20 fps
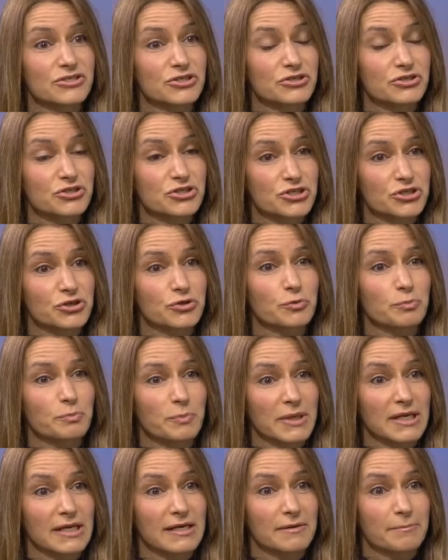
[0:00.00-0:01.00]
to £2
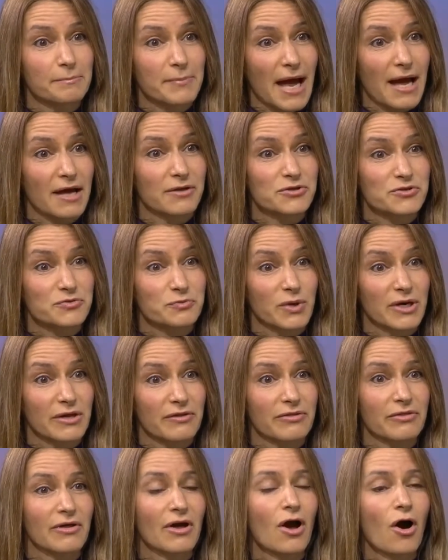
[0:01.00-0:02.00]
billion
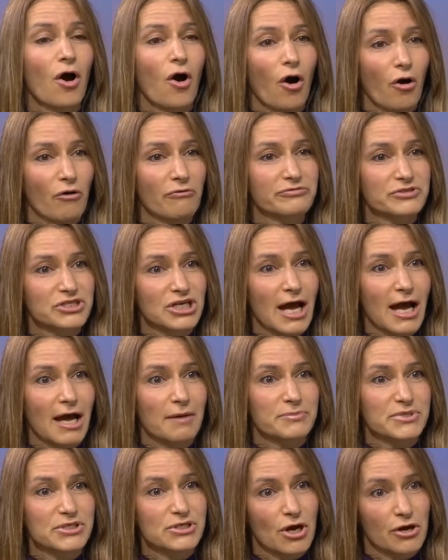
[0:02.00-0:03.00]
worth of
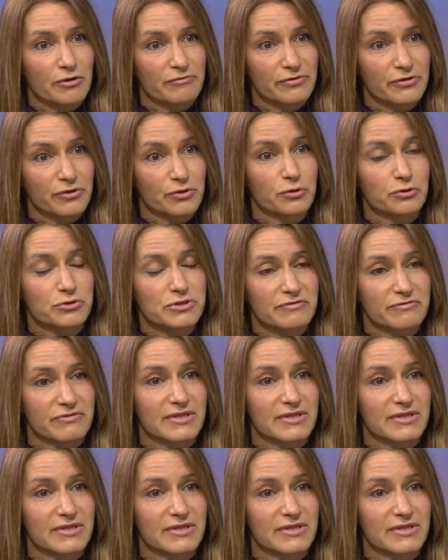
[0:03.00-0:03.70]
jabs over the course of